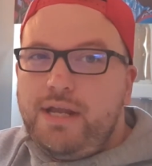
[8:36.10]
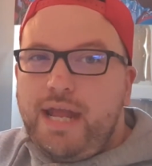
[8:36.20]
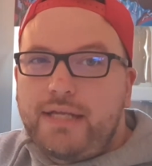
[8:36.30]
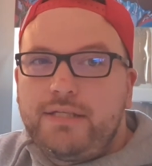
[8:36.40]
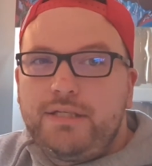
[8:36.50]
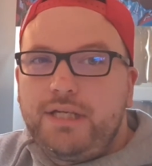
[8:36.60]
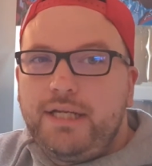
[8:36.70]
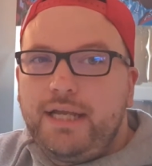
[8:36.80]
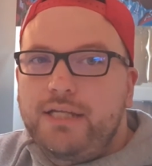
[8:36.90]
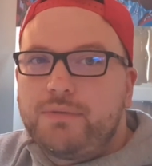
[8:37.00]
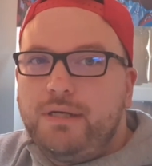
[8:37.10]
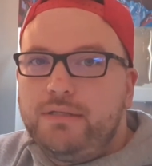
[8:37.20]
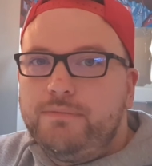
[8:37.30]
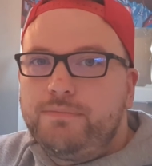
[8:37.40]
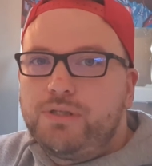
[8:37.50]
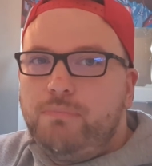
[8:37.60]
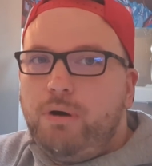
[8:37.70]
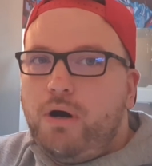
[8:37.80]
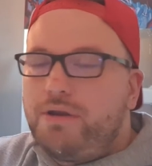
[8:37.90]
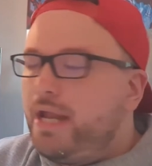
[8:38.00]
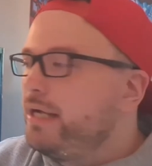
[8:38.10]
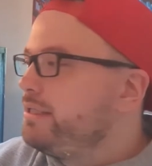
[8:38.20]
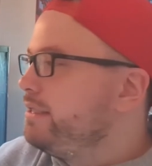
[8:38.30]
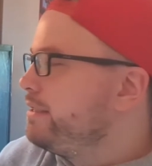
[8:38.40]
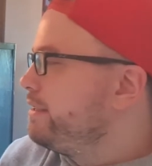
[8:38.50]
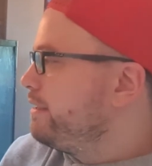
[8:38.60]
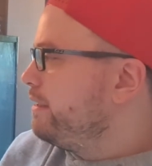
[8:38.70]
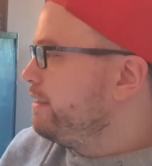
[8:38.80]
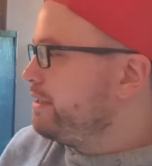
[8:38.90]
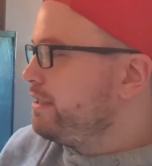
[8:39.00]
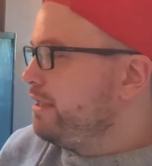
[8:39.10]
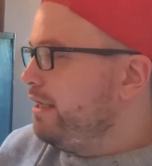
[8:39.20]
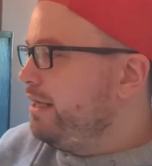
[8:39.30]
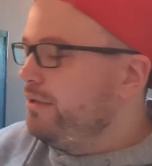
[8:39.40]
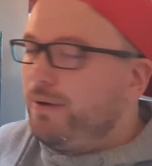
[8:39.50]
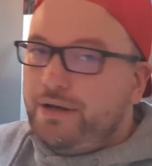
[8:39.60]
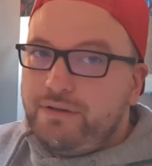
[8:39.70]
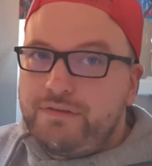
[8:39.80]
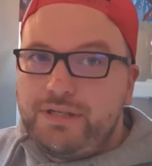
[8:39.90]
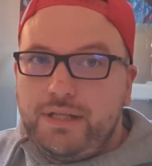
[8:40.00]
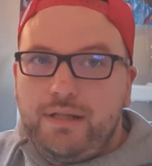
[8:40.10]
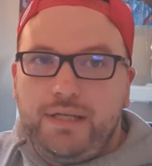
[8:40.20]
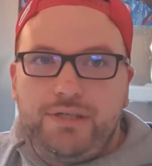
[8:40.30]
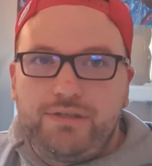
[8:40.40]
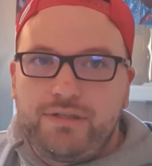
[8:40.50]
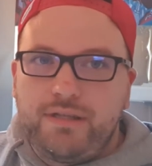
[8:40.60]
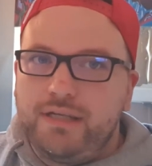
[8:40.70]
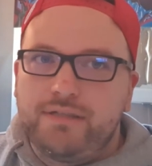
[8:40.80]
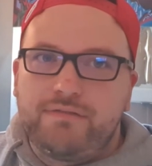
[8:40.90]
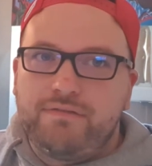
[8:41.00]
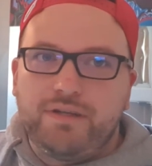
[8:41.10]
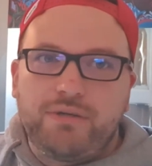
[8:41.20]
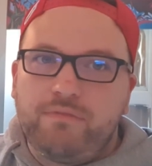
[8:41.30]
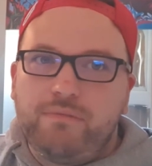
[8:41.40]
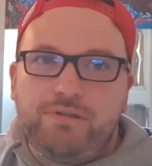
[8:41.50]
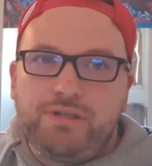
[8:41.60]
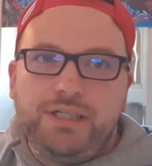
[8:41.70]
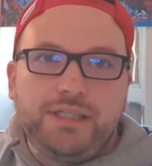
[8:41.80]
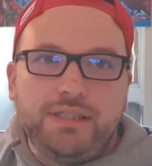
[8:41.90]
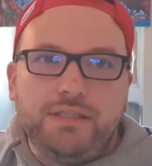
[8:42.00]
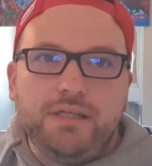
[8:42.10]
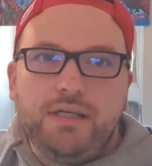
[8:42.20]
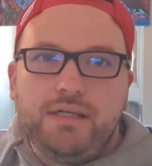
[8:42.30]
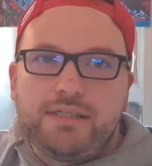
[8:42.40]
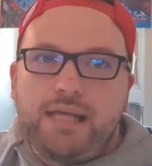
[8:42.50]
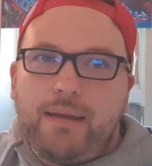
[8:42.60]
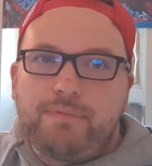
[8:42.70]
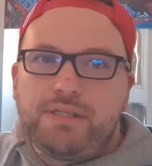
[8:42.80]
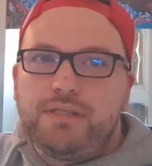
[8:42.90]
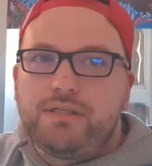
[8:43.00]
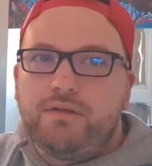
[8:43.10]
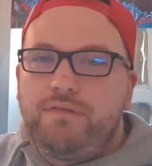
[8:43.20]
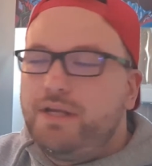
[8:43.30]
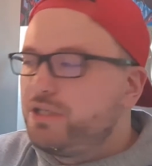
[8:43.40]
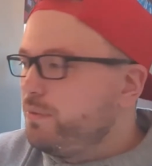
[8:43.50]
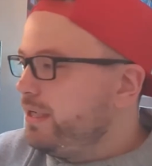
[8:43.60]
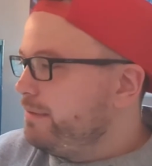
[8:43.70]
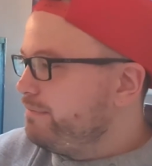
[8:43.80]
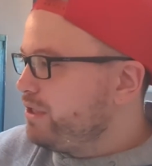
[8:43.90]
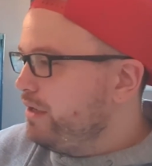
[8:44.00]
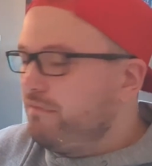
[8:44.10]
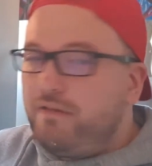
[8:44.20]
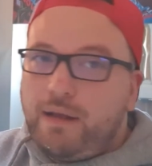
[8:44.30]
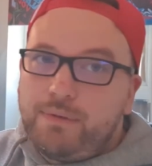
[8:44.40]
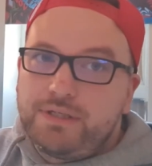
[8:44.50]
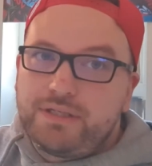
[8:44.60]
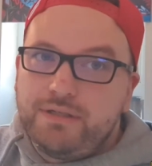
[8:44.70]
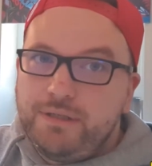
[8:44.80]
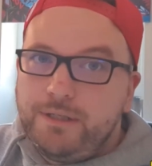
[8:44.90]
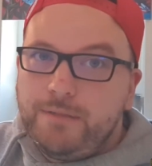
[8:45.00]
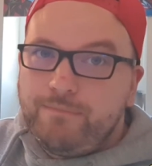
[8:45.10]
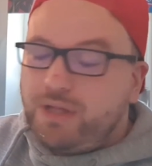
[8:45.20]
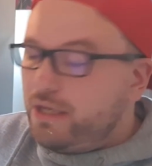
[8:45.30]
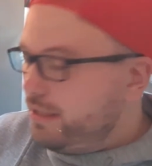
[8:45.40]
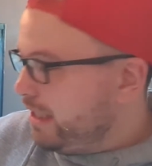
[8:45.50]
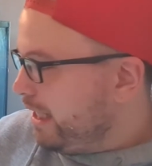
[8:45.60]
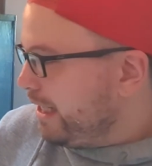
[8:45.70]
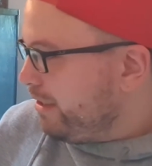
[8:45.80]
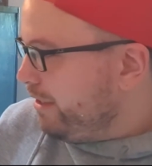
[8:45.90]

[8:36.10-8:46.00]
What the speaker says: nectars you can get as well. So potted nectars, because in the wild obviously they'll eat things that come from trees and saps and stuff that are sweet. So, and flowers, they like all